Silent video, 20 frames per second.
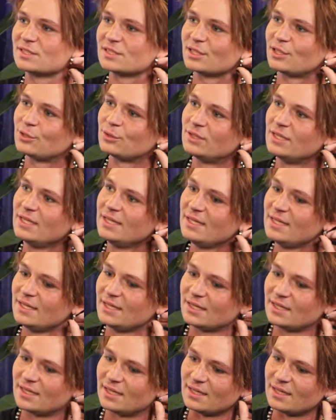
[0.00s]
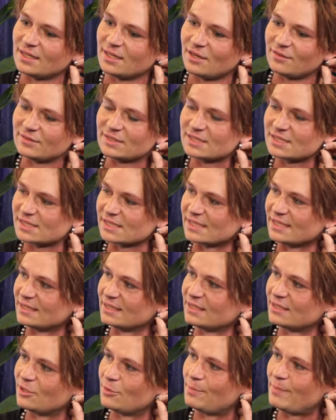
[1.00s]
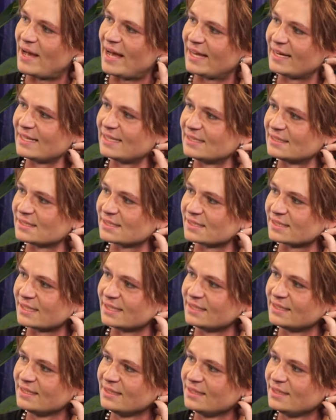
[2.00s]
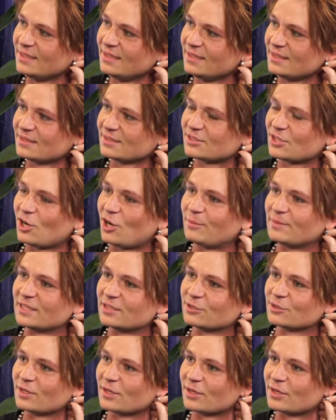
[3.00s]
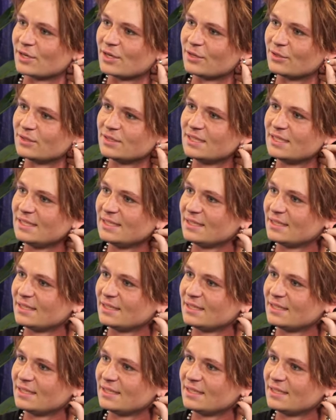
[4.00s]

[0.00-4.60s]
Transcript: So obviously, you know, Matt Hensley, Tommy Guerrero.